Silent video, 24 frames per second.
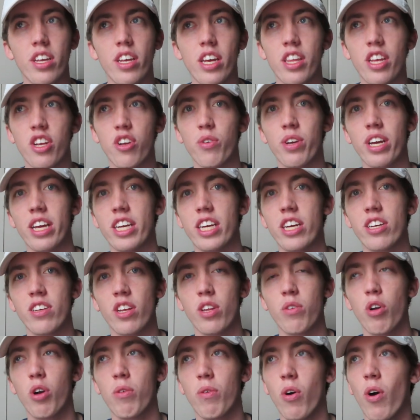And then you get years
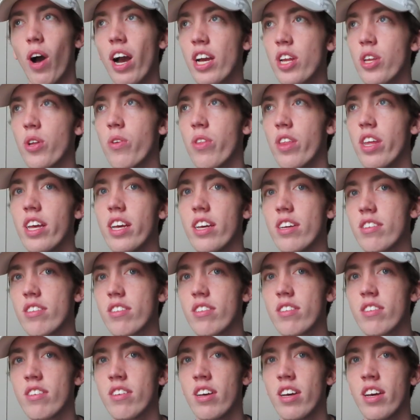on the road, I can do
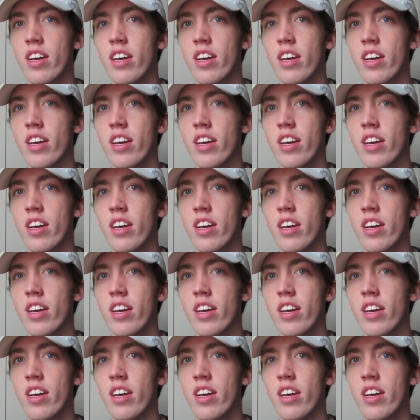this.